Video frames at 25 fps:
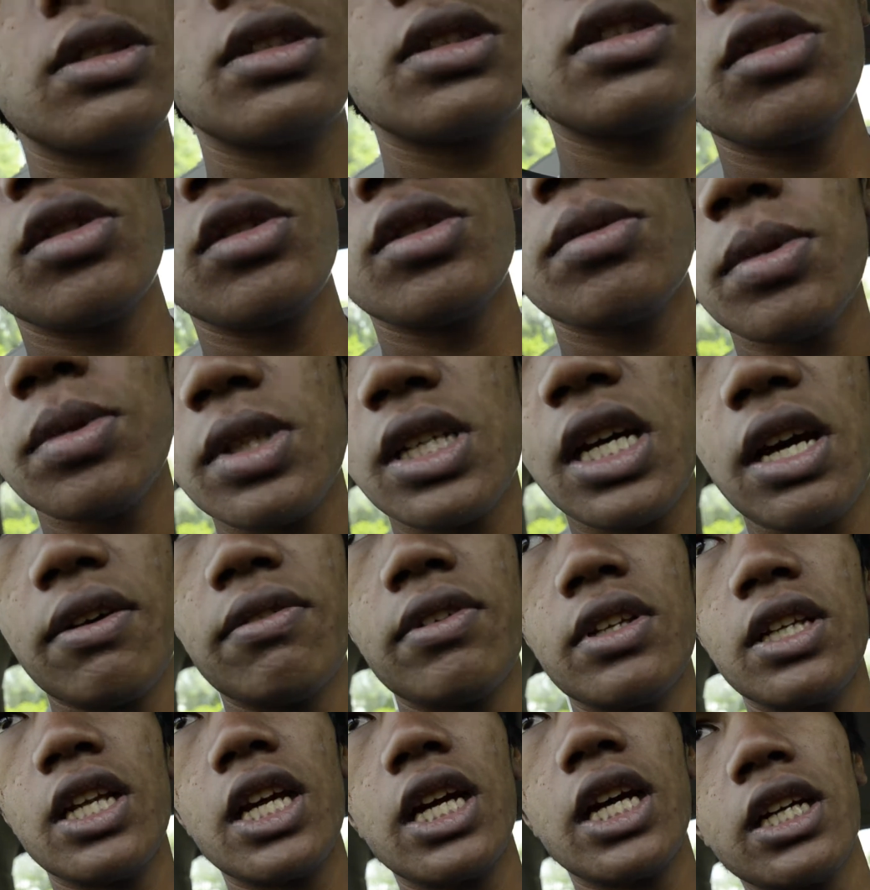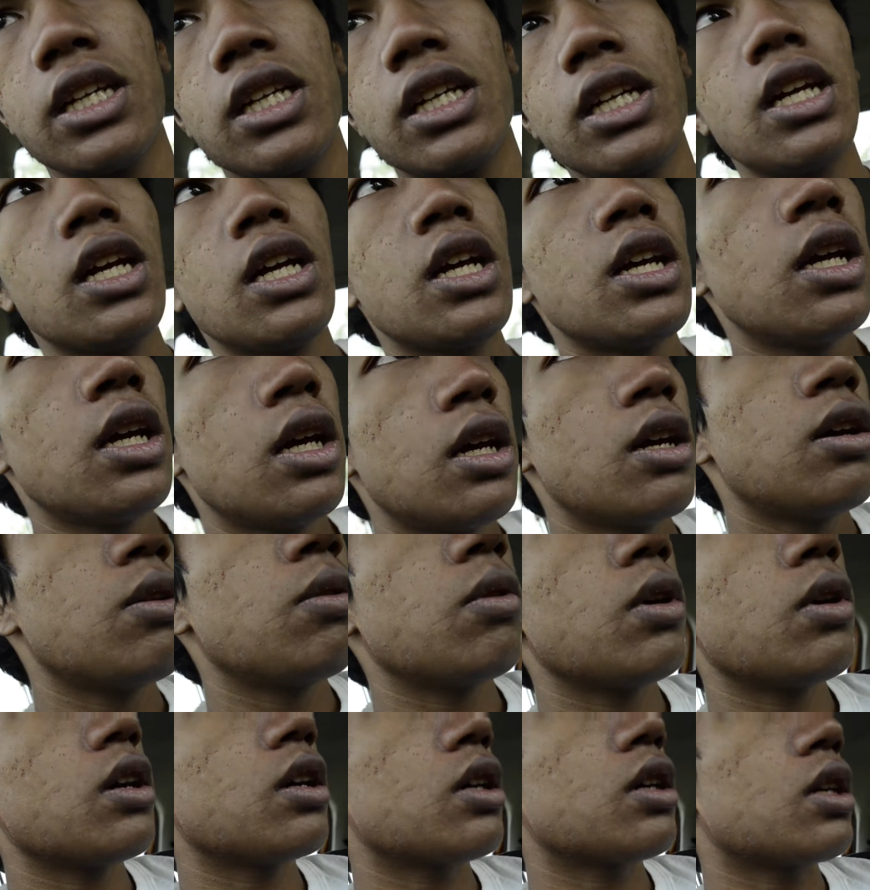do some stuff and then
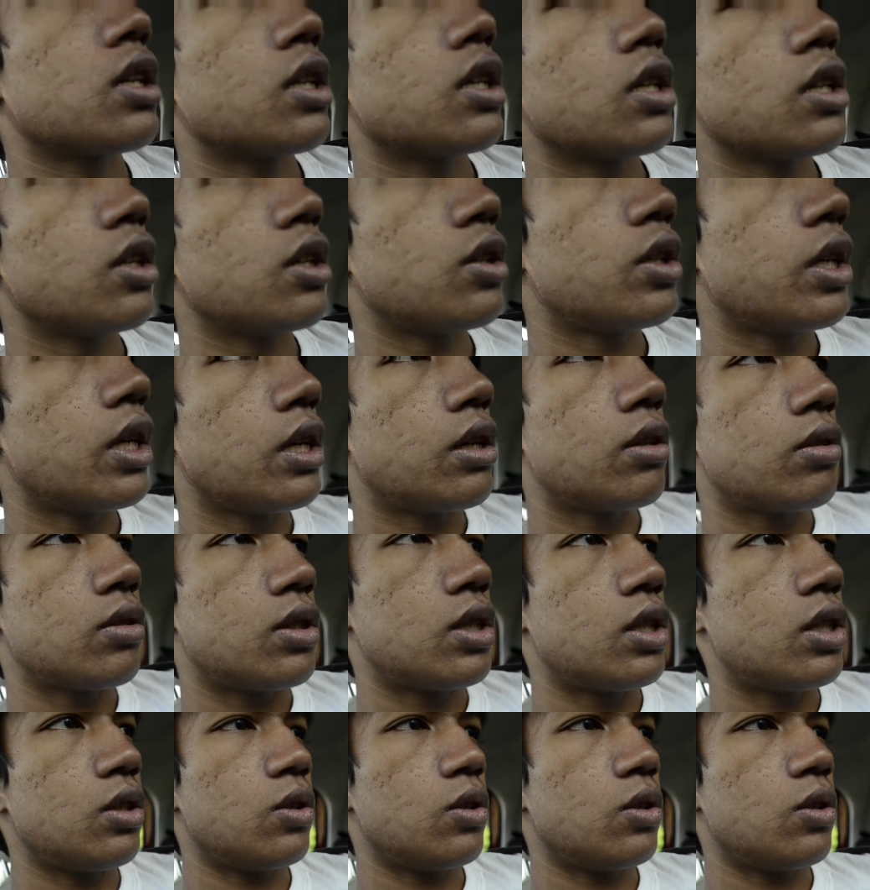we're gonna go down